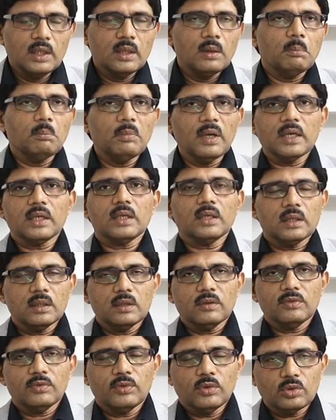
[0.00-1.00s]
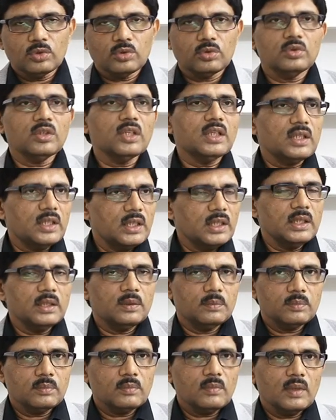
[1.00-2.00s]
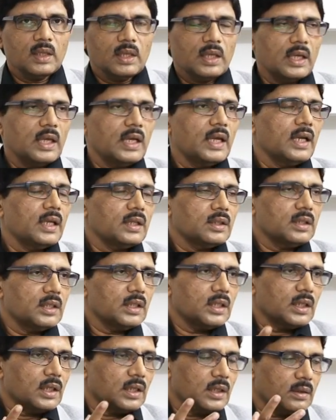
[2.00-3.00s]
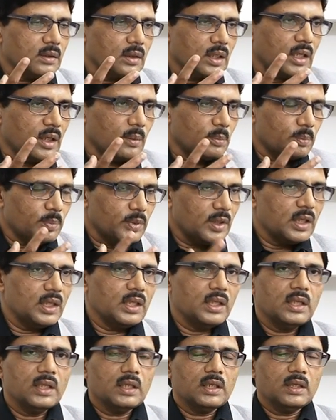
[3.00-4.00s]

But fortunately, the company